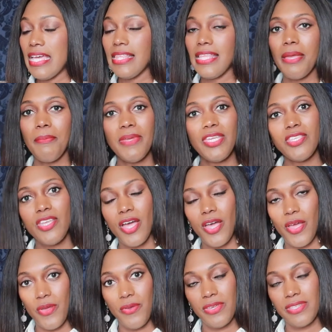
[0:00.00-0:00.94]
let me
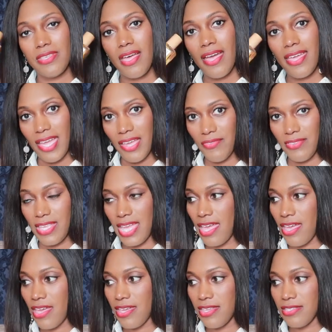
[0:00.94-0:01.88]
know, because I haven't
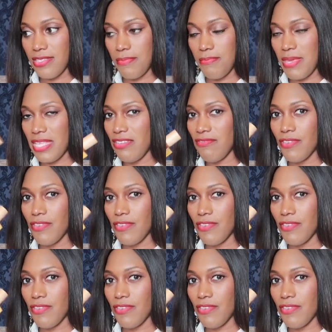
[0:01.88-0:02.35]
heard many